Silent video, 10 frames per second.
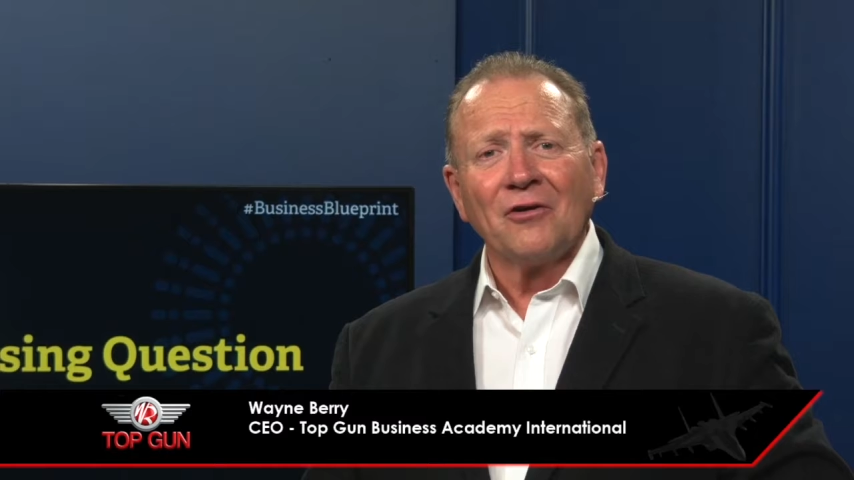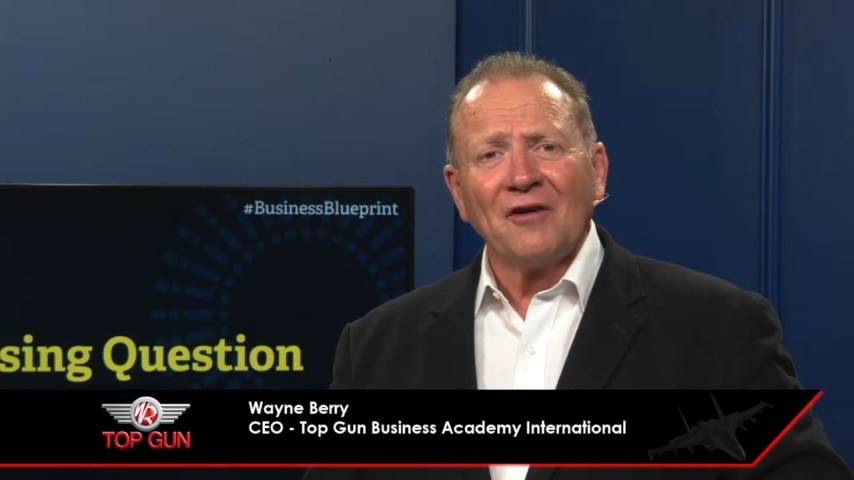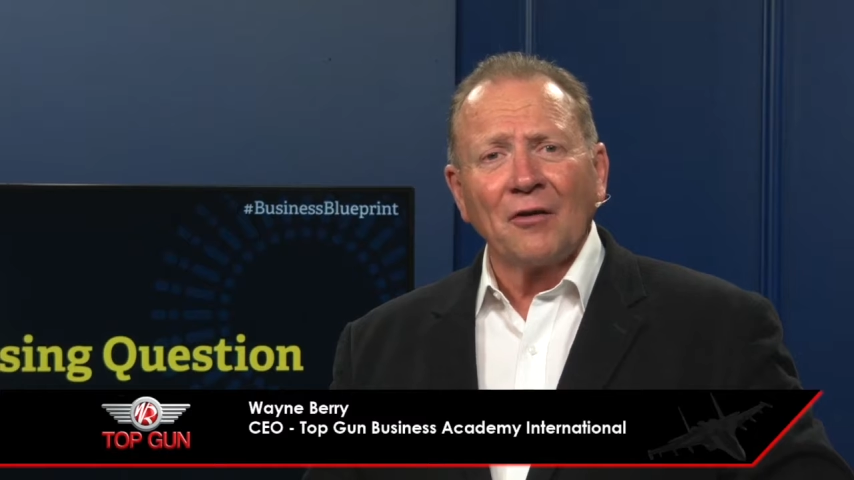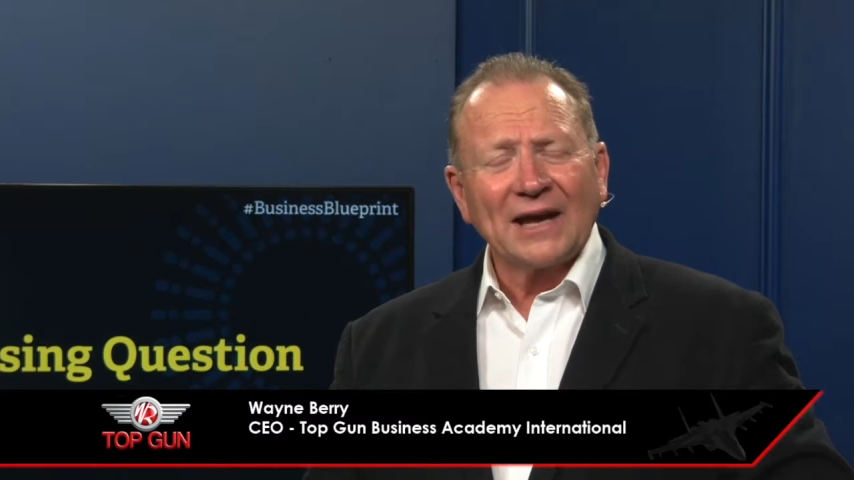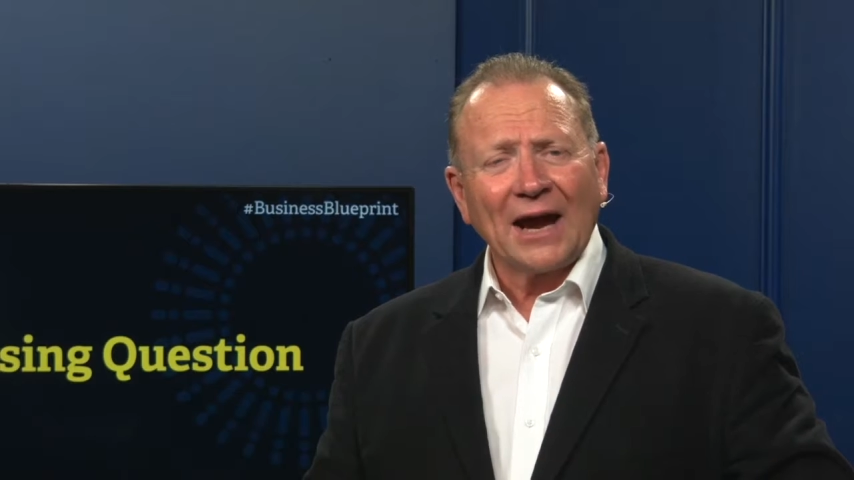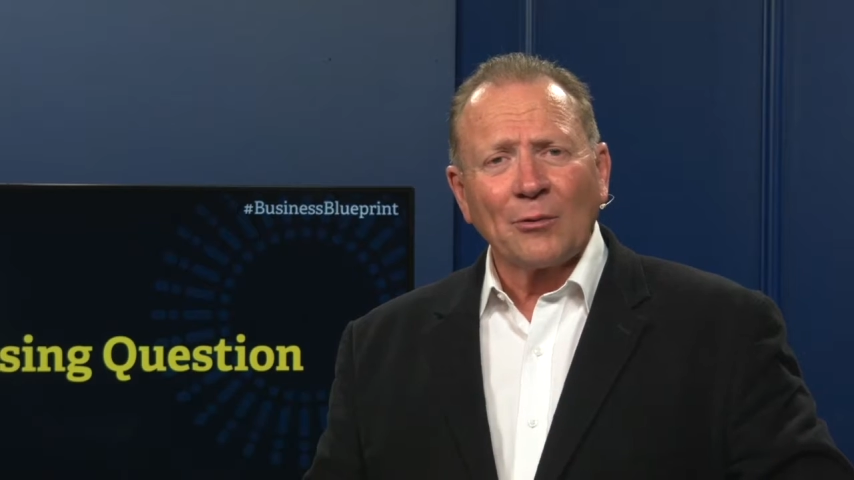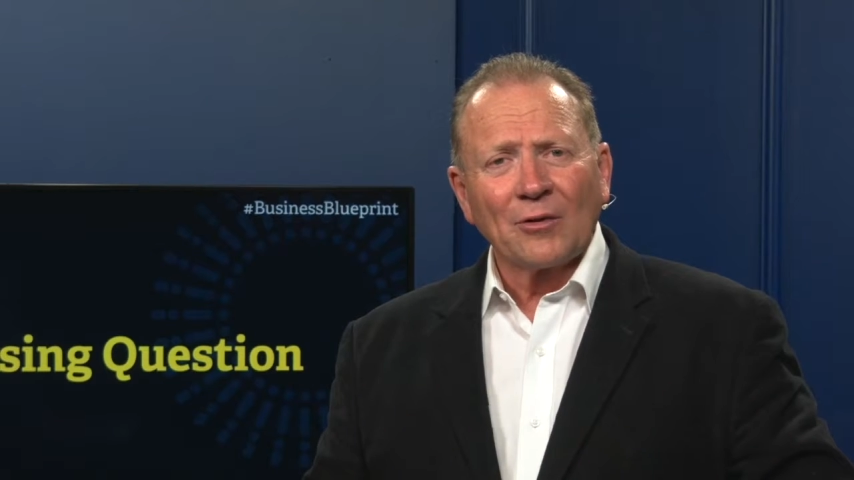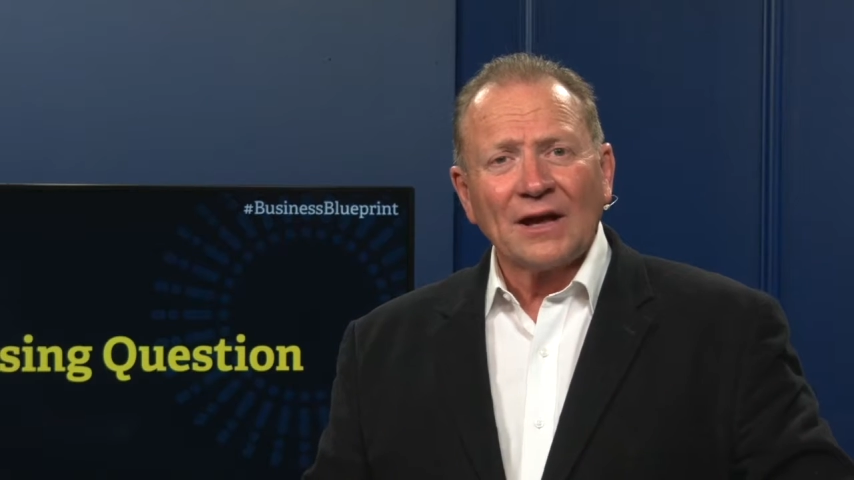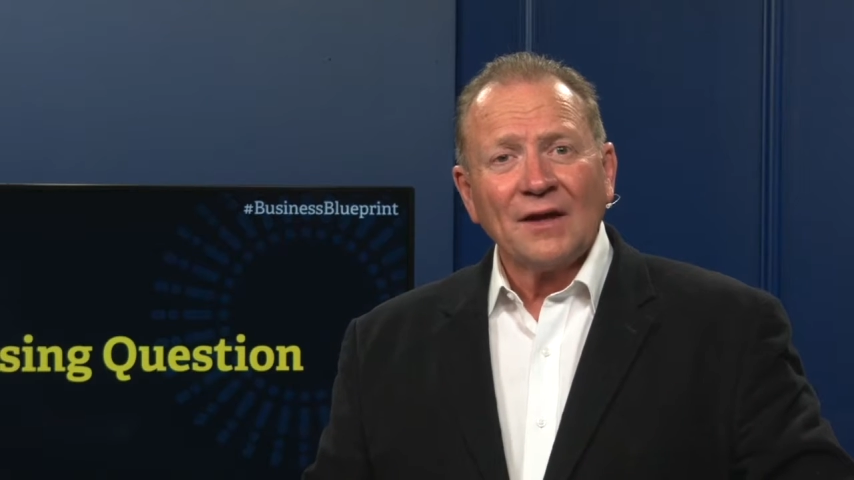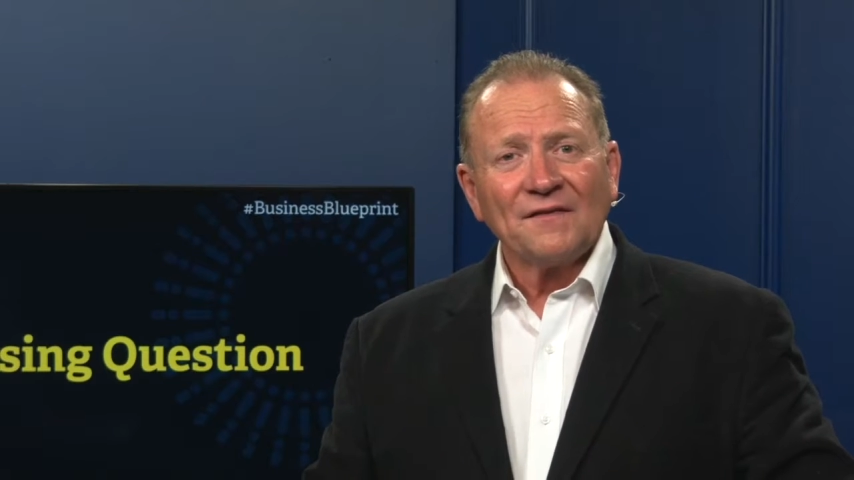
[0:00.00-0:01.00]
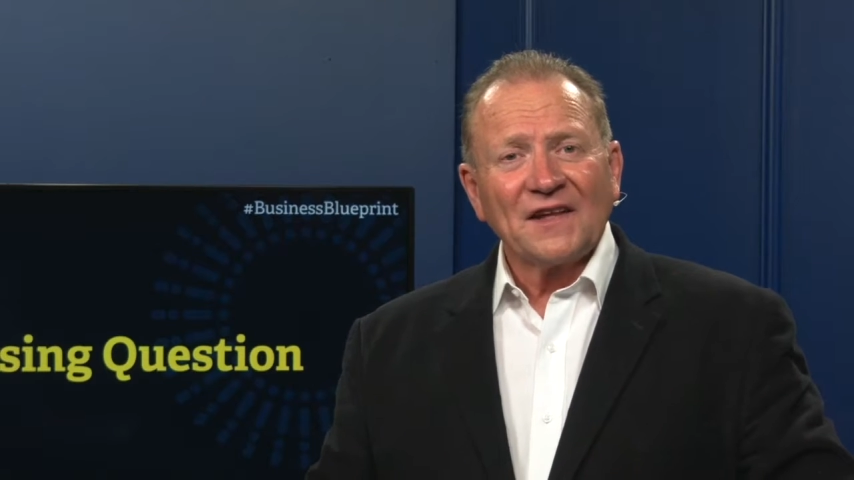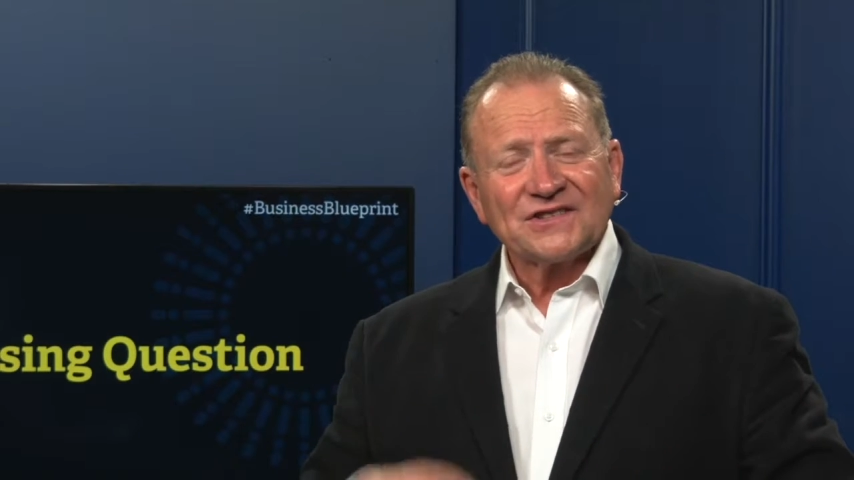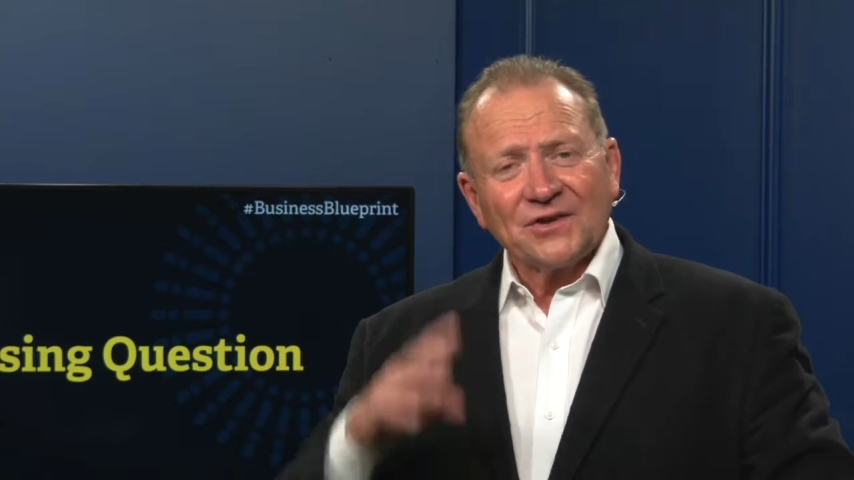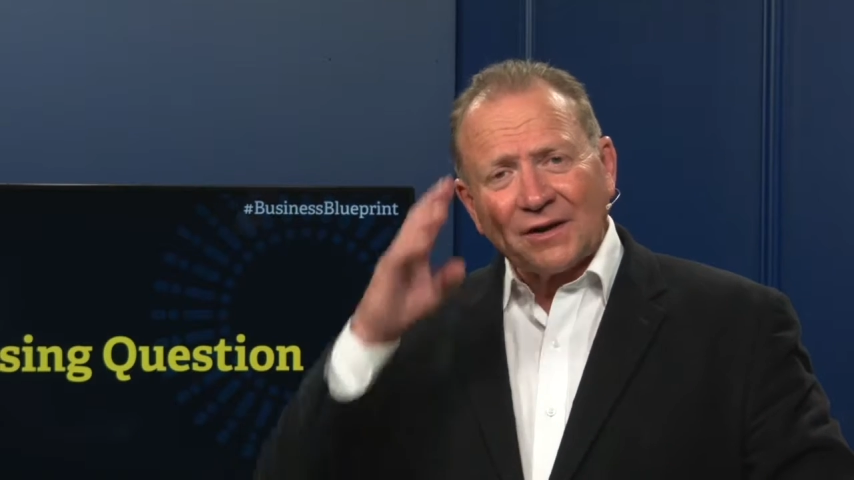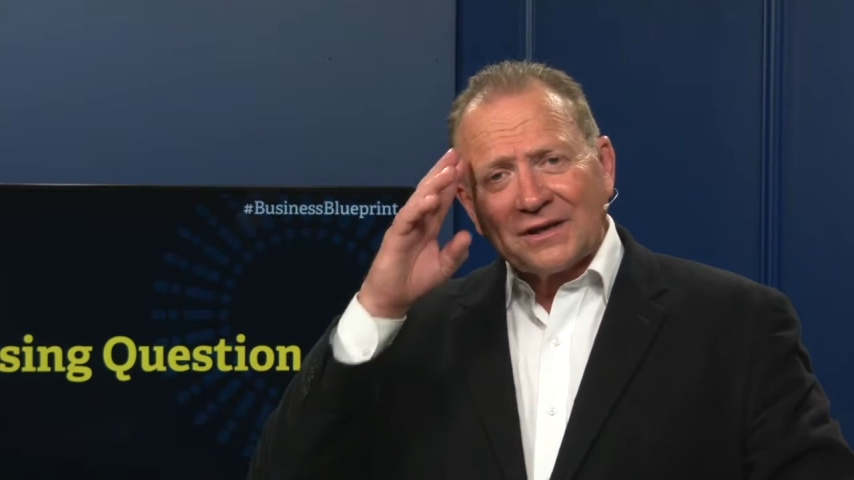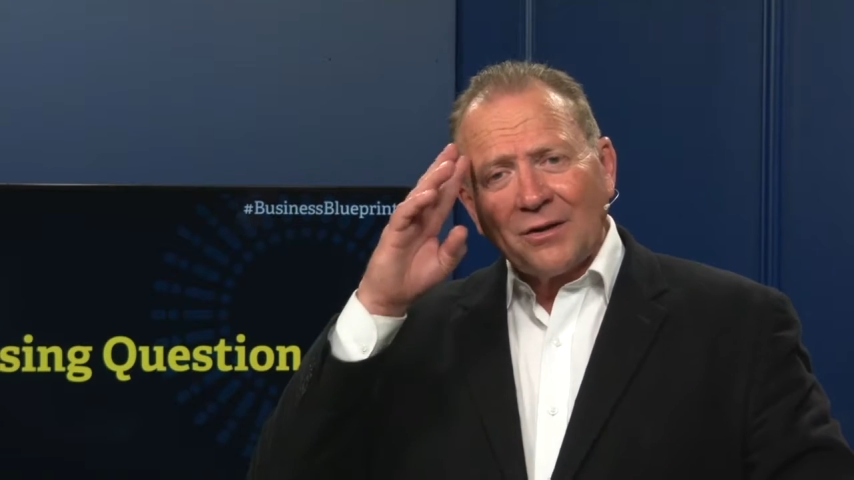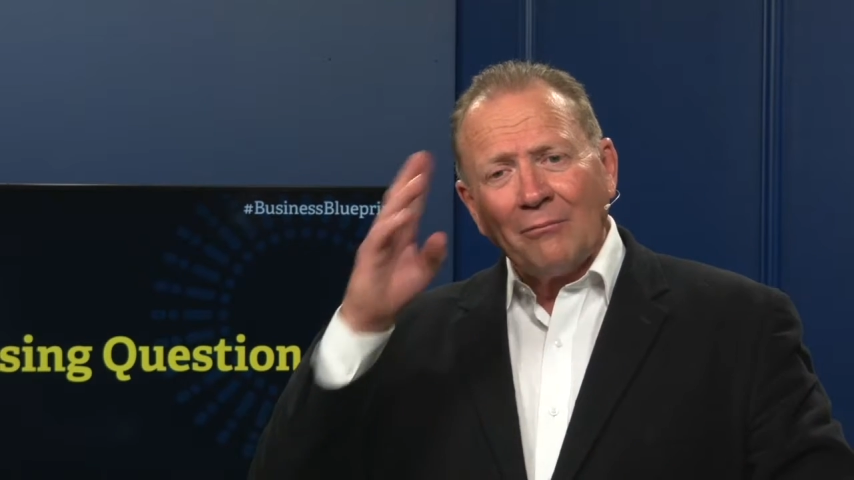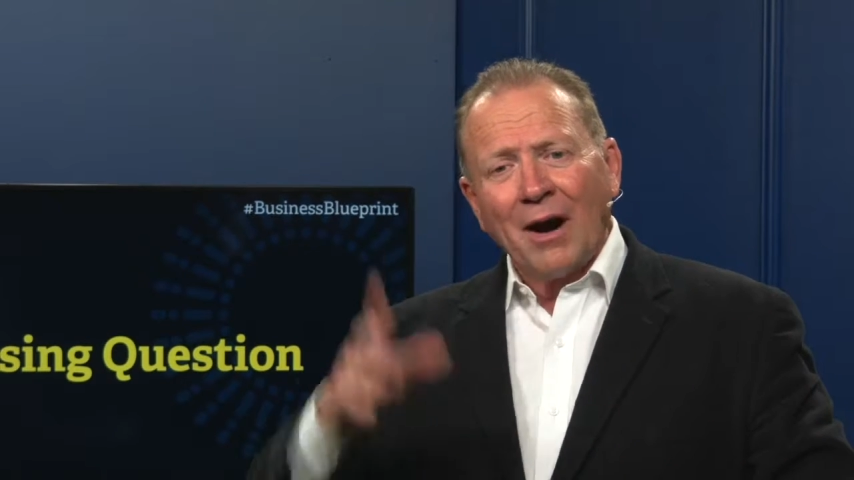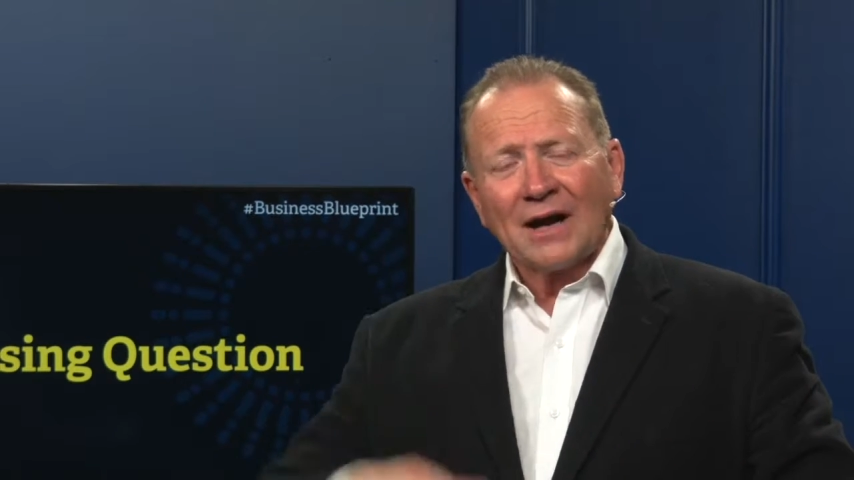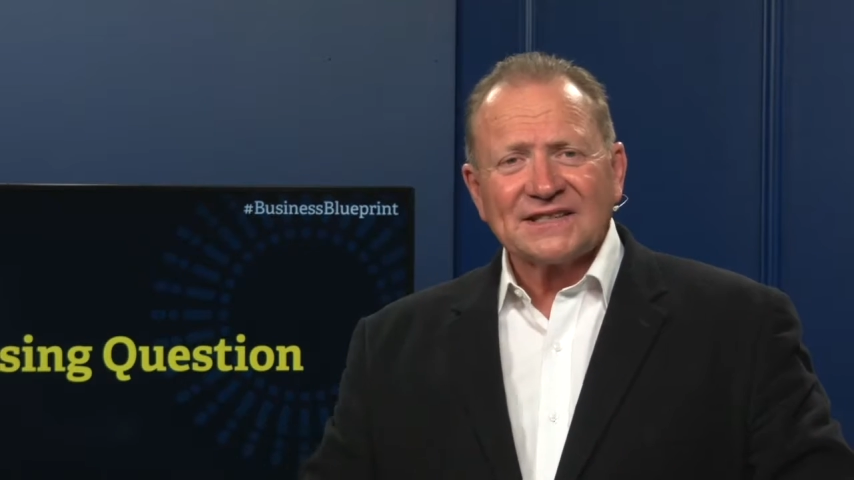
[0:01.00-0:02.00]
vocabulary. That's not in your
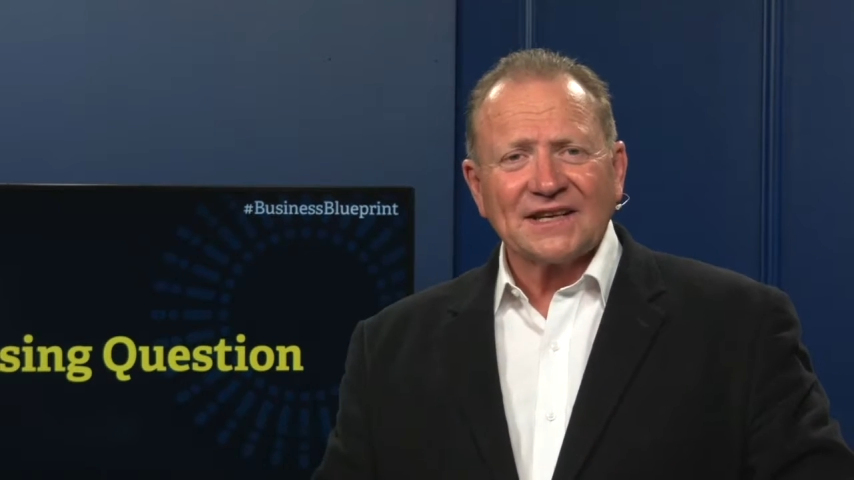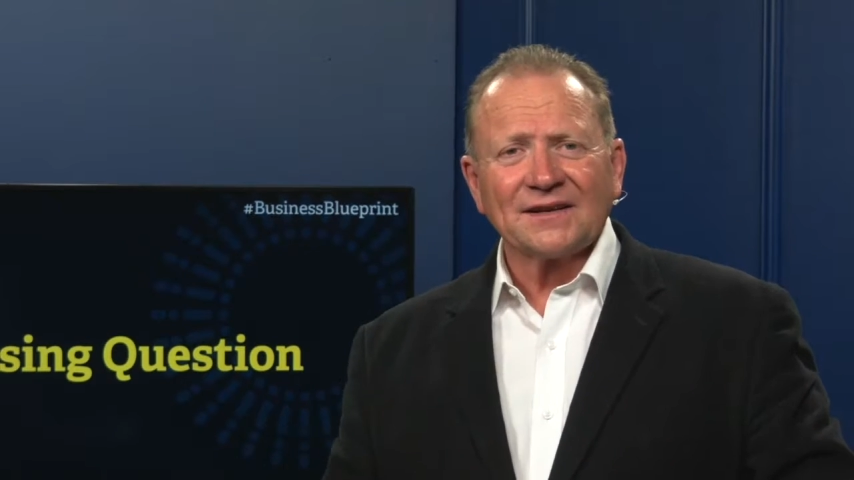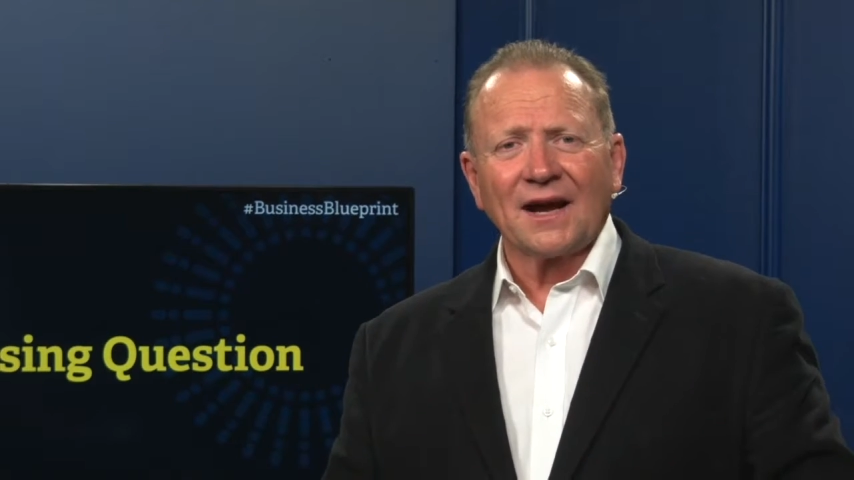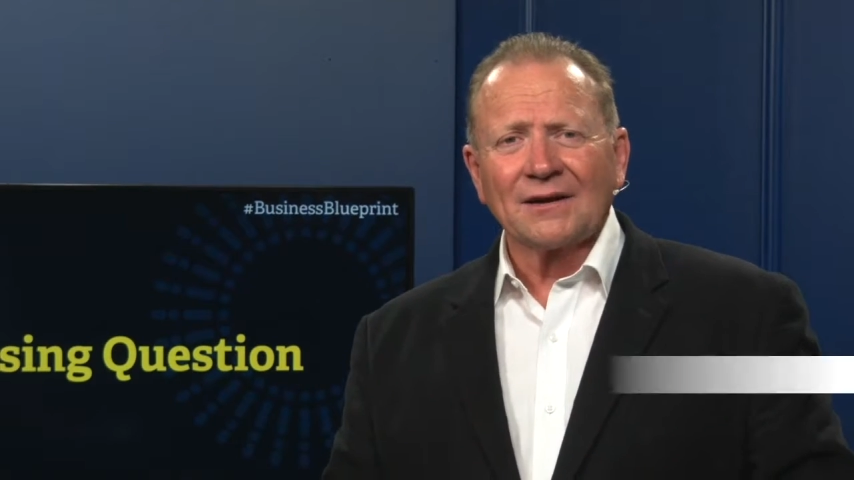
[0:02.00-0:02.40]
mindset now,